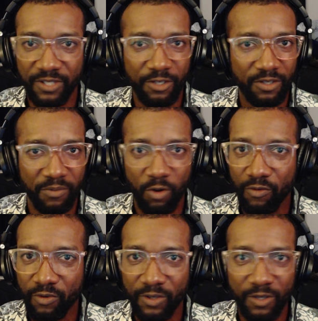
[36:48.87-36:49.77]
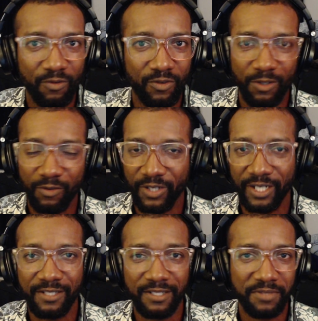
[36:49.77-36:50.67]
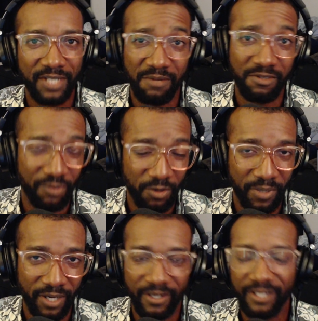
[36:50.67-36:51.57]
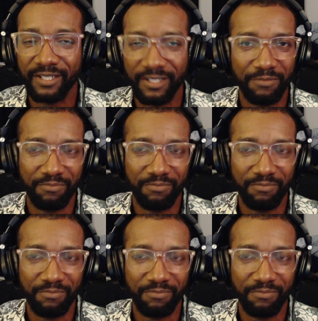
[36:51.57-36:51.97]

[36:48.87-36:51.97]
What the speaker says: over and over and over again. Sometimes if you're a parent, then